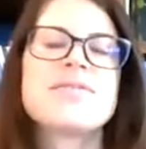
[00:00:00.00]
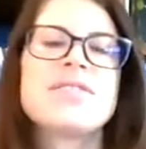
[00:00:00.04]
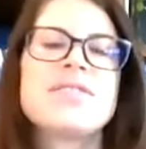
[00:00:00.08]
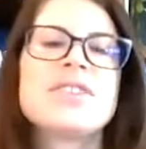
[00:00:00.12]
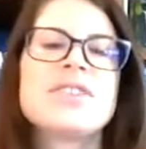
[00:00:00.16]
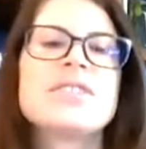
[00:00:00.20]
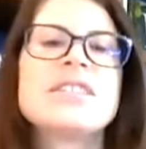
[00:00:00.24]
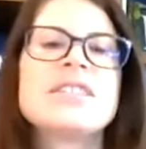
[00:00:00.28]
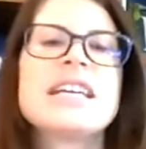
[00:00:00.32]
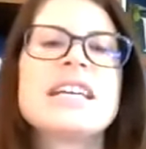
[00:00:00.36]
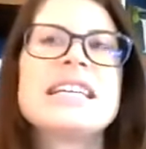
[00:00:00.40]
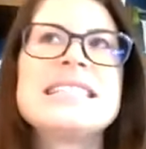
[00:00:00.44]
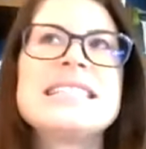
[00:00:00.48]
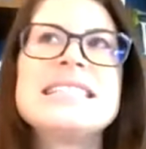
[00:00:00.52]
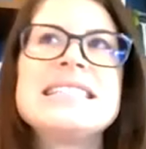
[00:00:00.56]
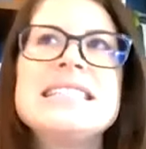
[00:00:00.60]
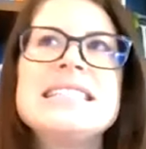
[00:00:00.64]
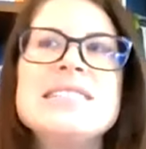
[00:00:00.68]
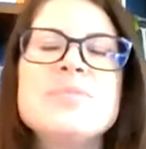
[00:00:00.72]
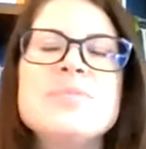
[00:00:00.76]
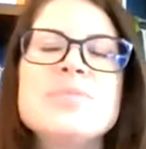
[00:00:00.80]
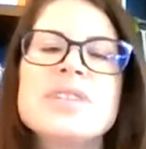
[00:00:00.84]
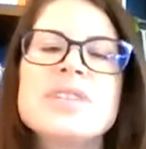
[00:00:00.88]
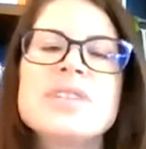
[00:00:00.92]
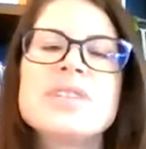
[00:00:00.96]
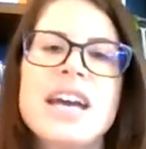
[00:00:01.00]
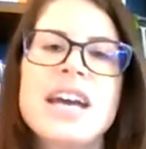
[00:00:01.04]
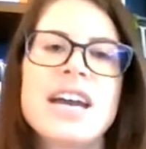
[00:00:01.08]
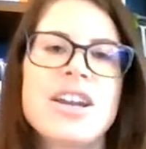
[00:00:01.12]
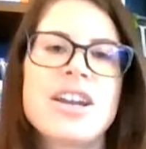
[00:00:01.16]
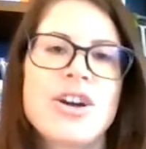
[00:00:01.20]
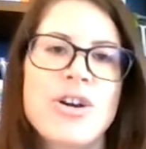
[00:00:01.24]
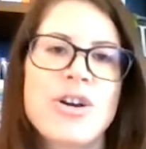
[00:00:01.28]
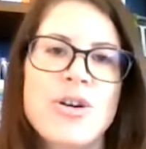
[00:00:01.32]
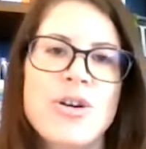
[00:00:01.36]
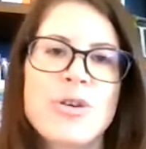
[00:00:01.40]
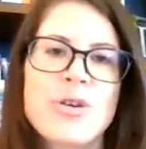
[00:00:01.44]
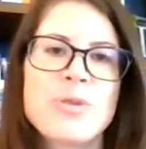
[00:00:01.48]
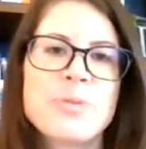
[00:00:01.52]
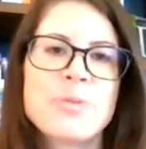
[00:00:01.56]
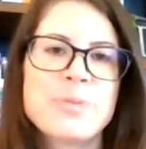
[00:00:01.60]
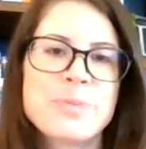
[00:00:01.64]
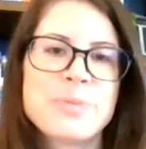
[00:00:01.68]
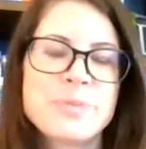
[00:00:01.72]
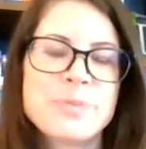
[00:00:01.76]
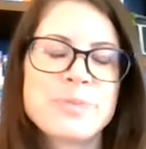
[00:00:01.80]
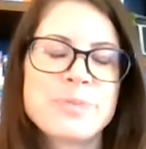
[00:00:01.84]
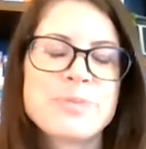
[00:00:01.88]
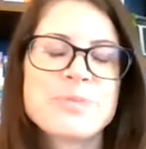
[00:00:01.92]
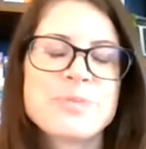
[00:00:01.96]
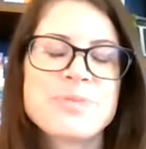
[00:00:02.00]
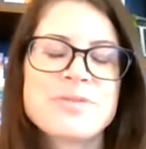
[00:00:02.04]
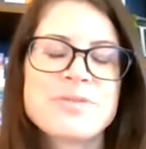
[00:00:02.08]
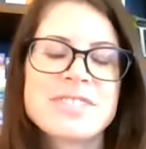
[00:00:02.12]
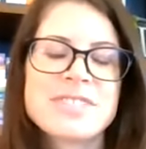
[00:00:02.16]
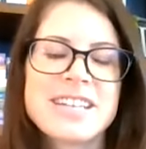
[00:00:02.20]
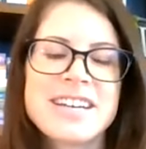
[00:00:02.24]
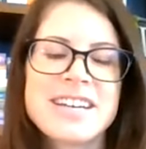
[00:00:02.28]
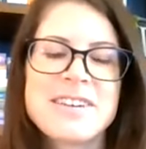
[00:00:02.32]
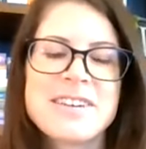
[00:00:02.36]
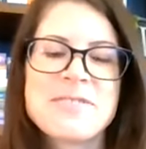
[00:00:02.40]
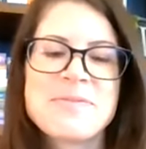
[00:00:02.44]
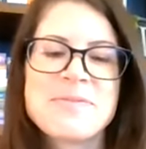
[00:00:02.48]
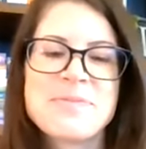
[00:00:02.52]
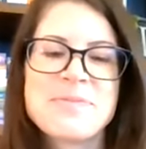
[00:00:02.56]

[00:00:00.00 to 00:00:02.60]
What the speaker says: feel like deeply at home. Yeah.